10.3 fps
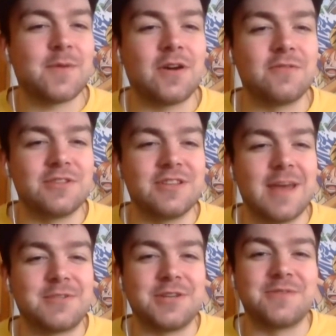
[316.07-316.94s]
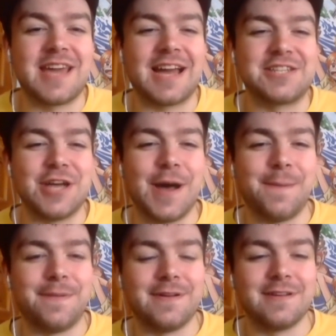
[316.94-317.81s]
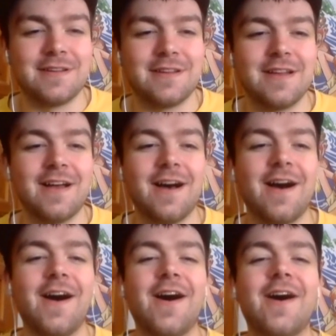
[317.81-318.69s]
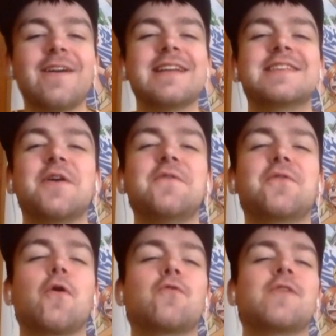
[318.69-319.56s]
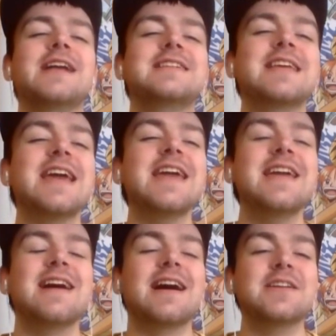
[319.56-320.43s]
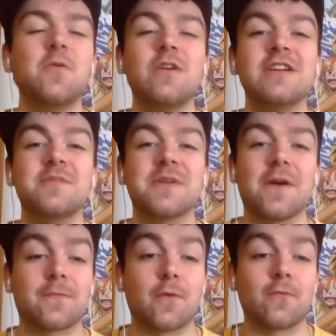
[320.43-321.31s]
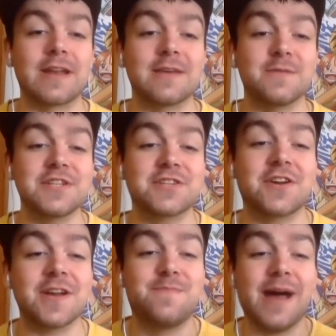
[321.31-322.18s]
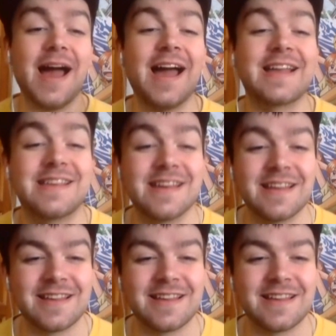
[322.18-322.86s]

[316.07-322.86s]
Come on, Neptune, catch up. Oh, it's over already? I don't want it to be over already. We just got it back.